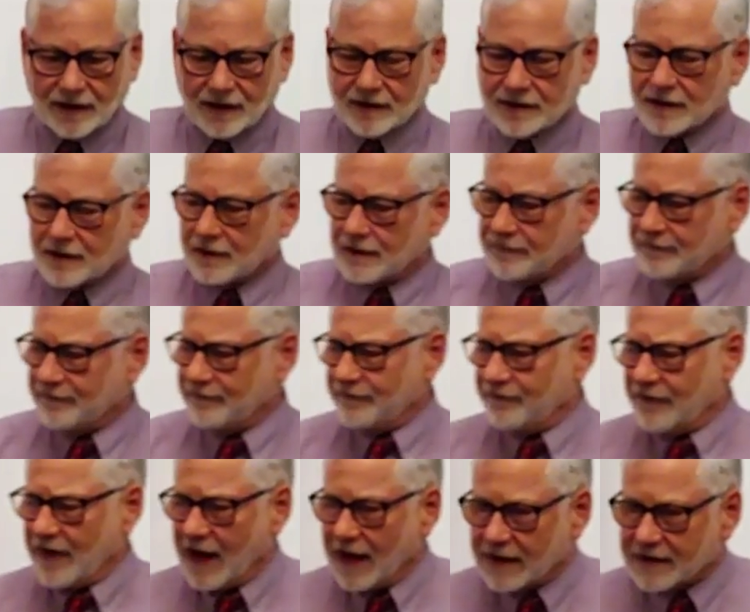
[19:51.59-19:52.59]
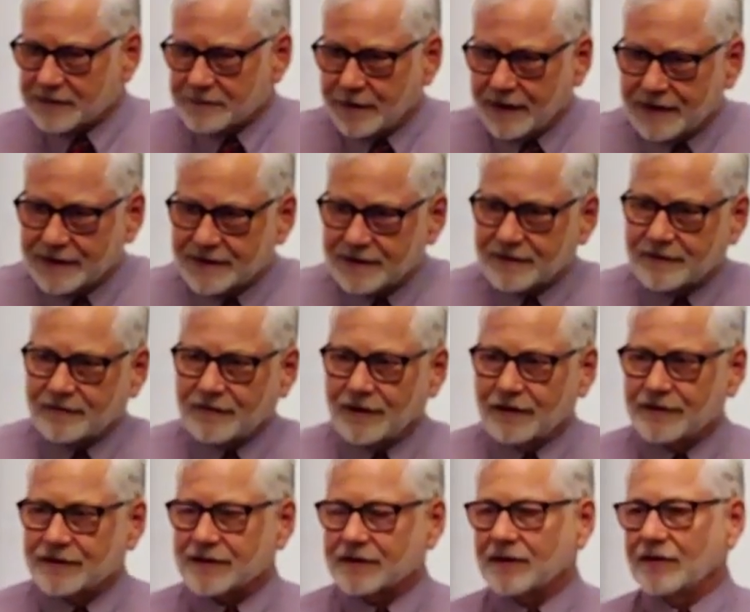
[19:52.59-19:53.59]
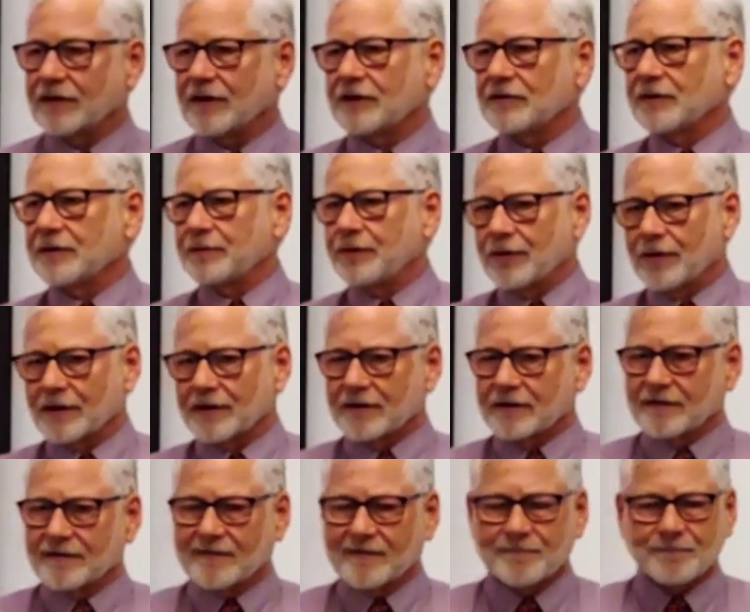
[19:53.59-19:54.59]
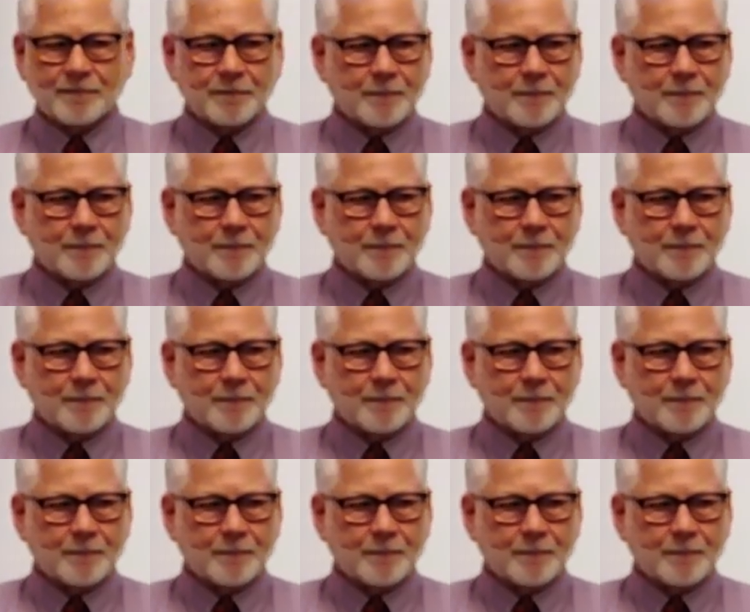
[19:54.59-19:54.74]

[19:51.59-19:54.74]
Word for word: and there are vast pieces of news that don't get reported.